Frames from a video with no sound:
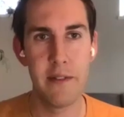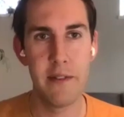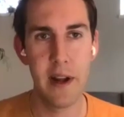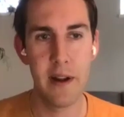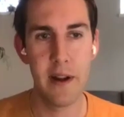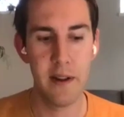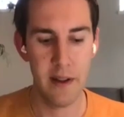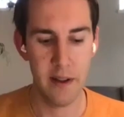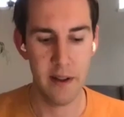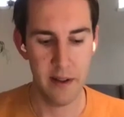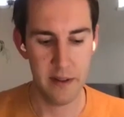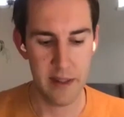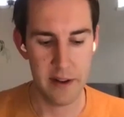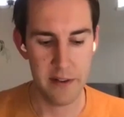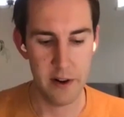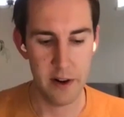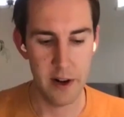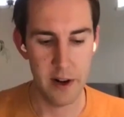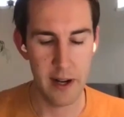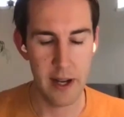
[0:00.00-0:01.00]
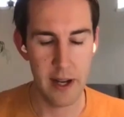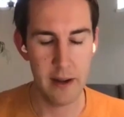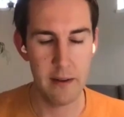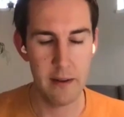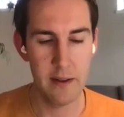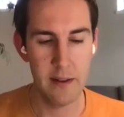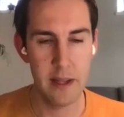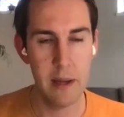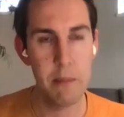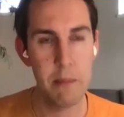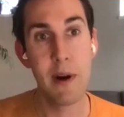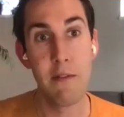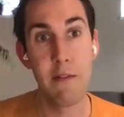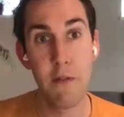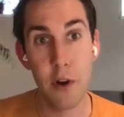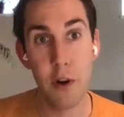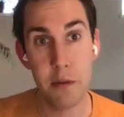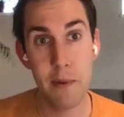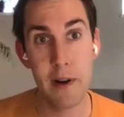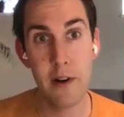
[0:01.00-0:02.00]
of that, uh, that early deep
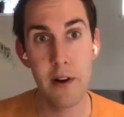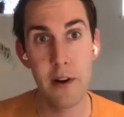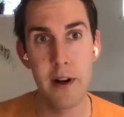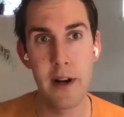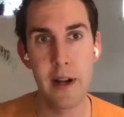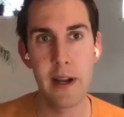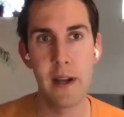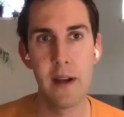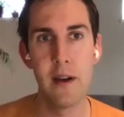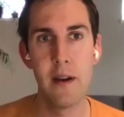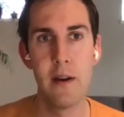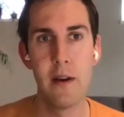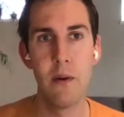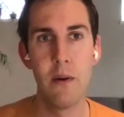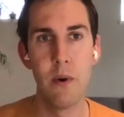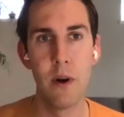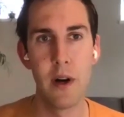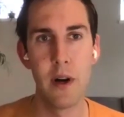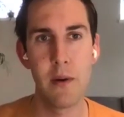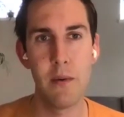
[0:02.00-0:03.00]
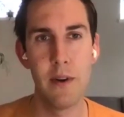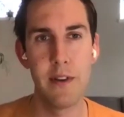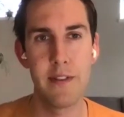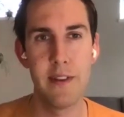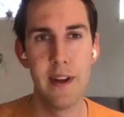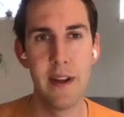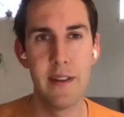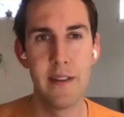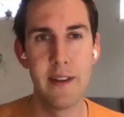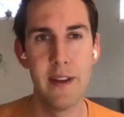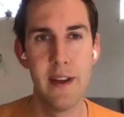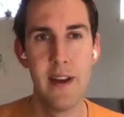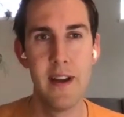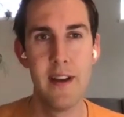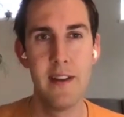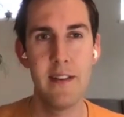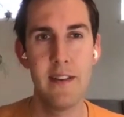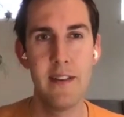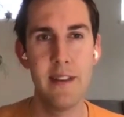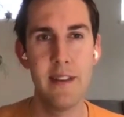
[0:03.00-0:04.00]
reinforcement learning work was that
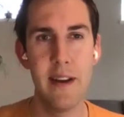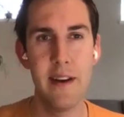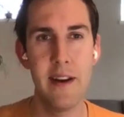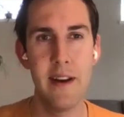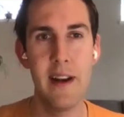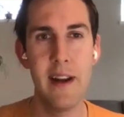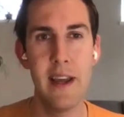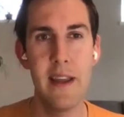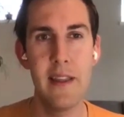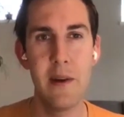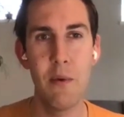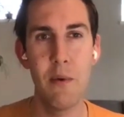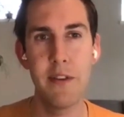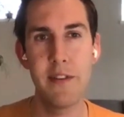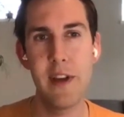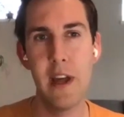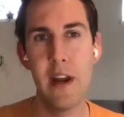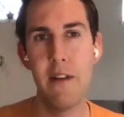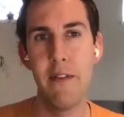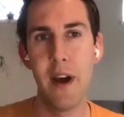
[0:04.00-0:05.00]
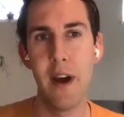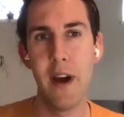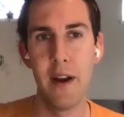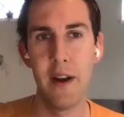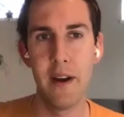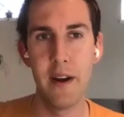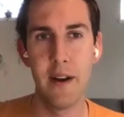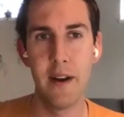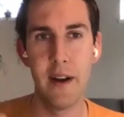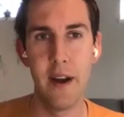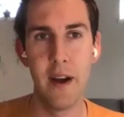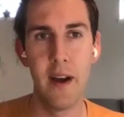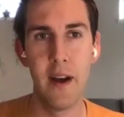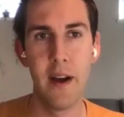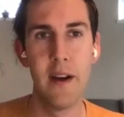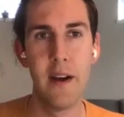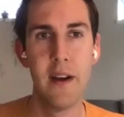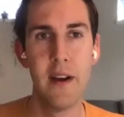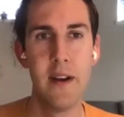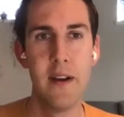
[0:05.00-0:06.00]
suddenly there was kind of an,
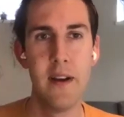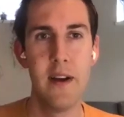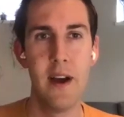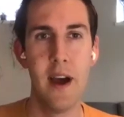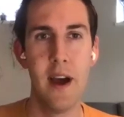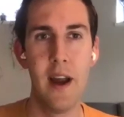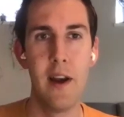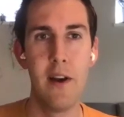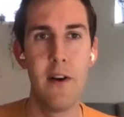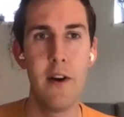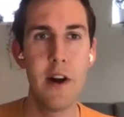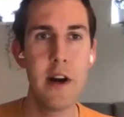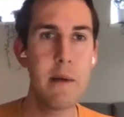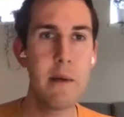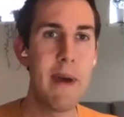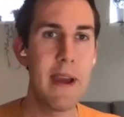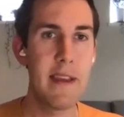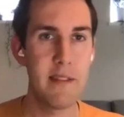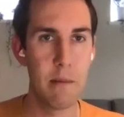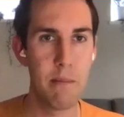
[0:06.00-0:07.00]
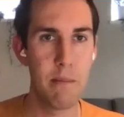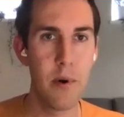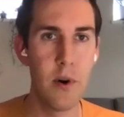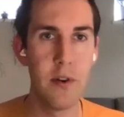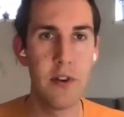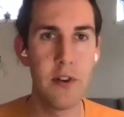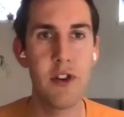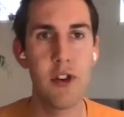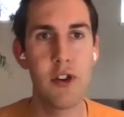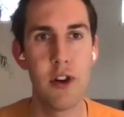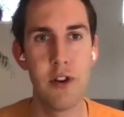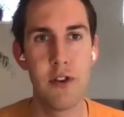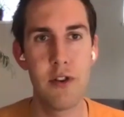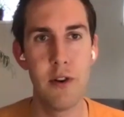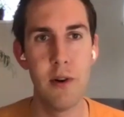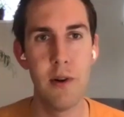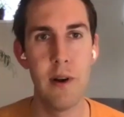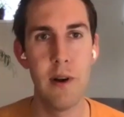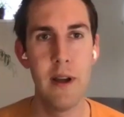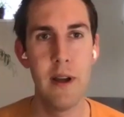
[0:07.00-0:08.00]
uh, a learning-based approach to
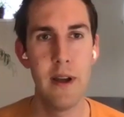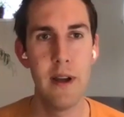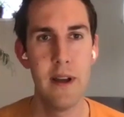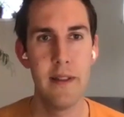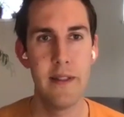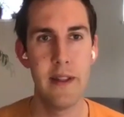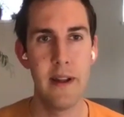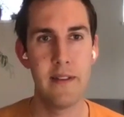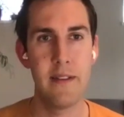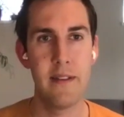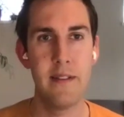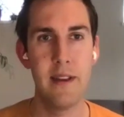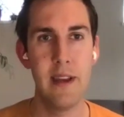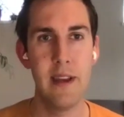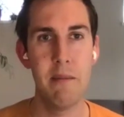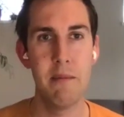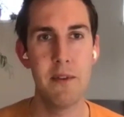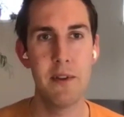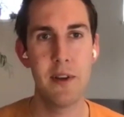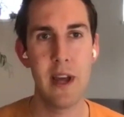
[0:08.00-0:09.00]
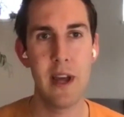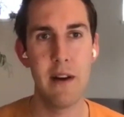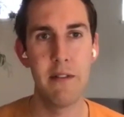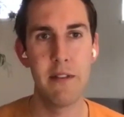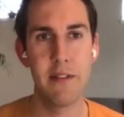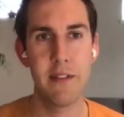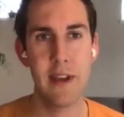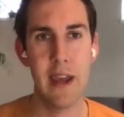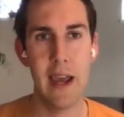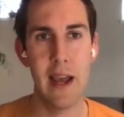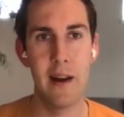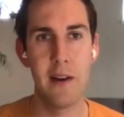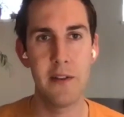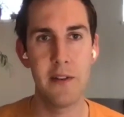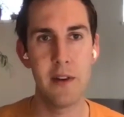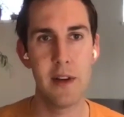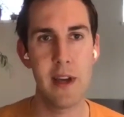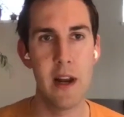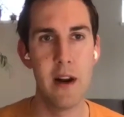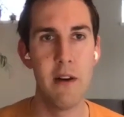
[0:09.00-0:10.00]
control that seemed to kind of scale
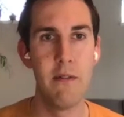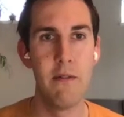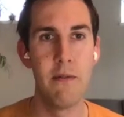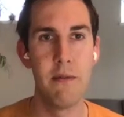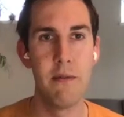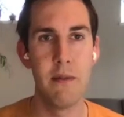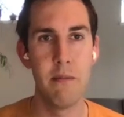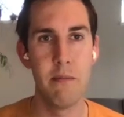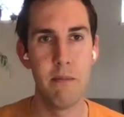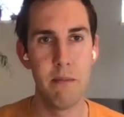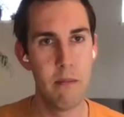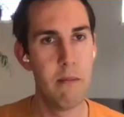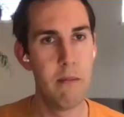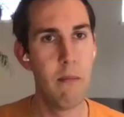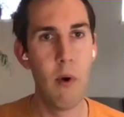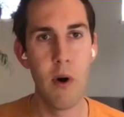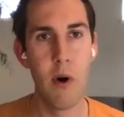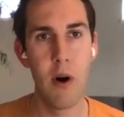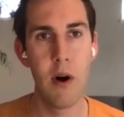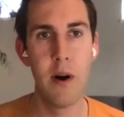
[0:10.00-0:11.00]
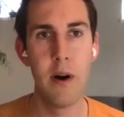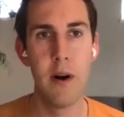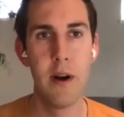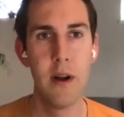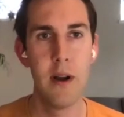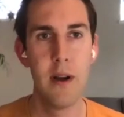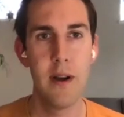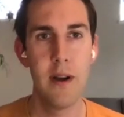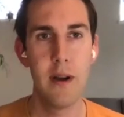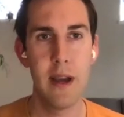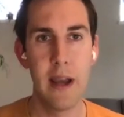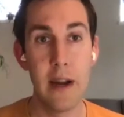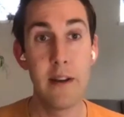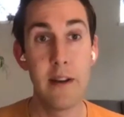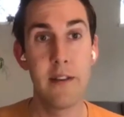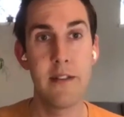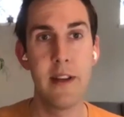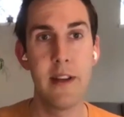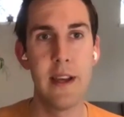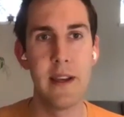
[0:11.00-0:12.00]
to kind of more
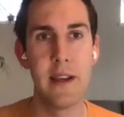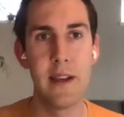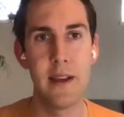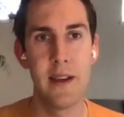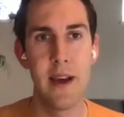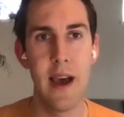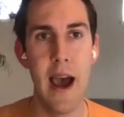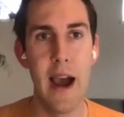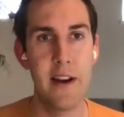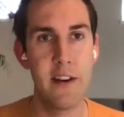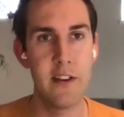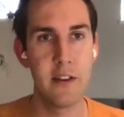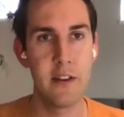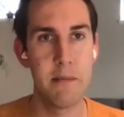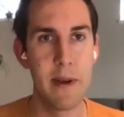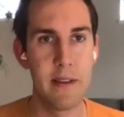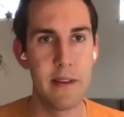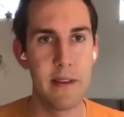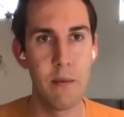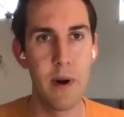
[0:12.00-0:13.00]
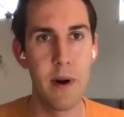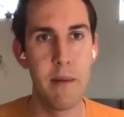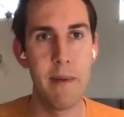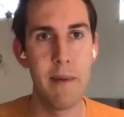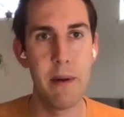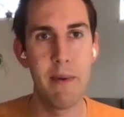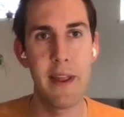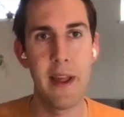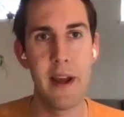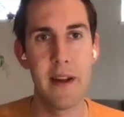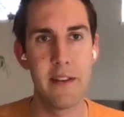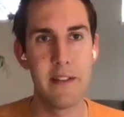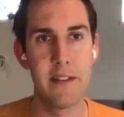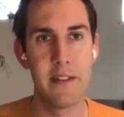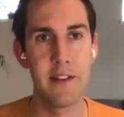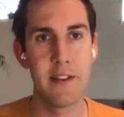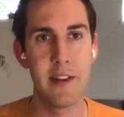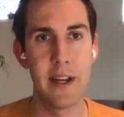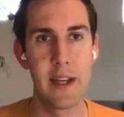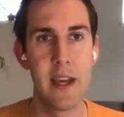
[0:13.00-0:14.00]
interesting action space. And what I mean by that is
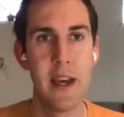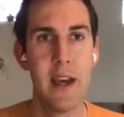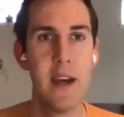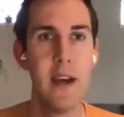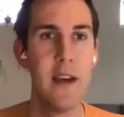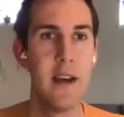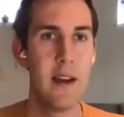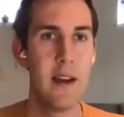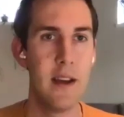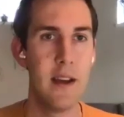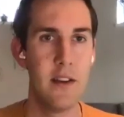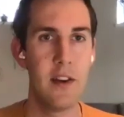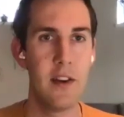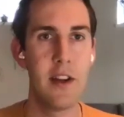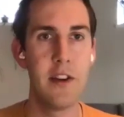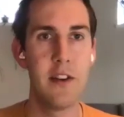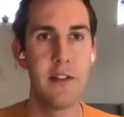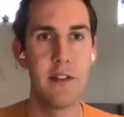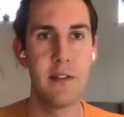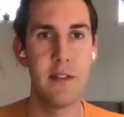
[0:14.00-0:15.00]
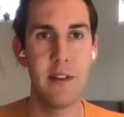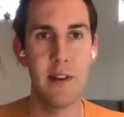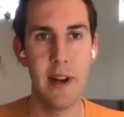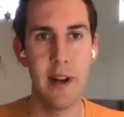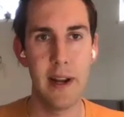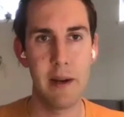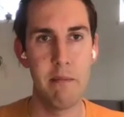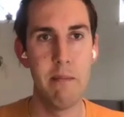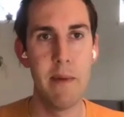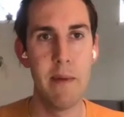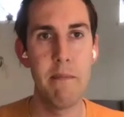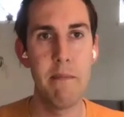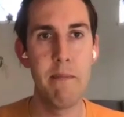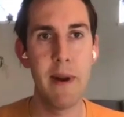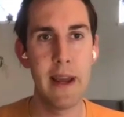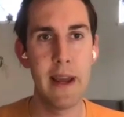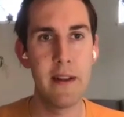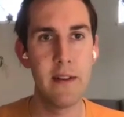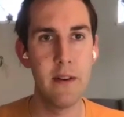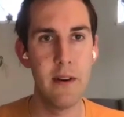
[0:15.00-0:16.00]
just like you can just like
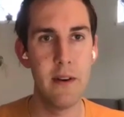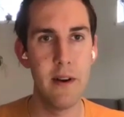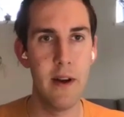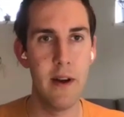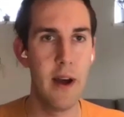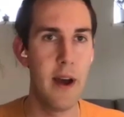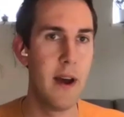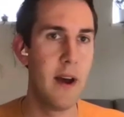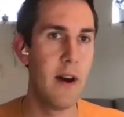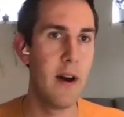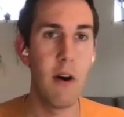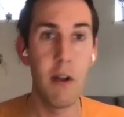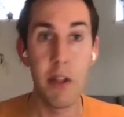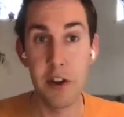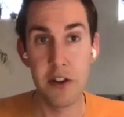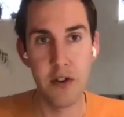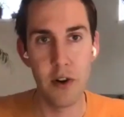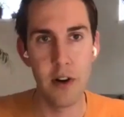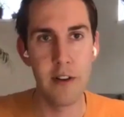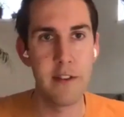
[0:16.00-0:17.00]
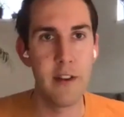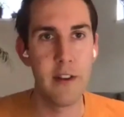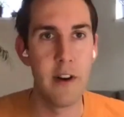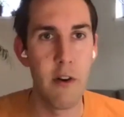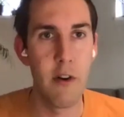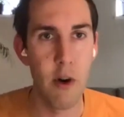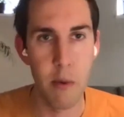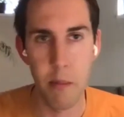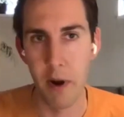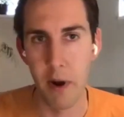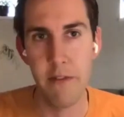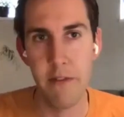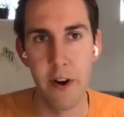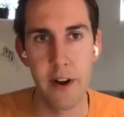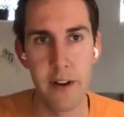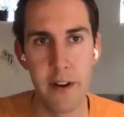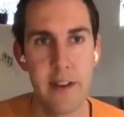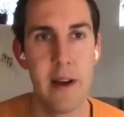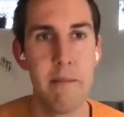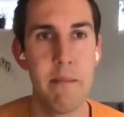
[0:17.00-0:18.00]
manipulate uh, all the joints on a robot, for
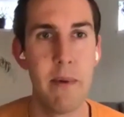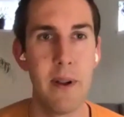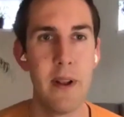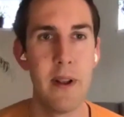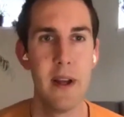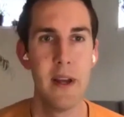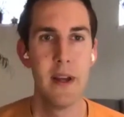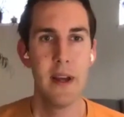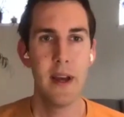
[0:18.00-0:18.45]
example.